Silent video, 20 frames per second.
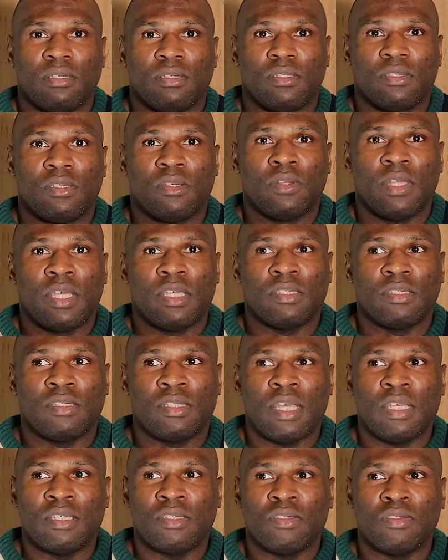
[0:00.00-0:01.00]
So
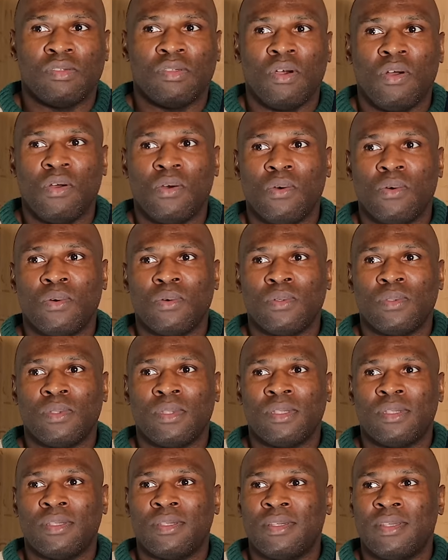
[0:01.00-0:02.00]
there's no
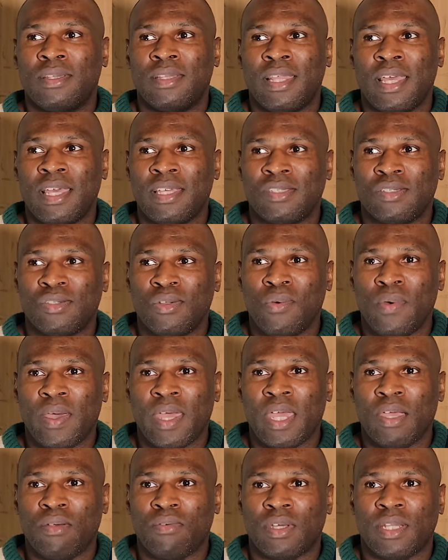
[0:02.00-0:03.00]

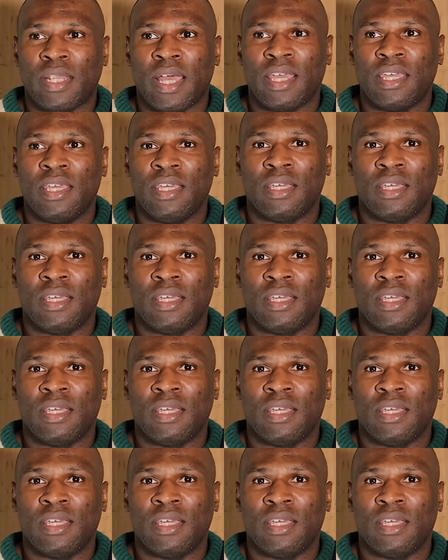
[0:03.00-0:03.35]
area that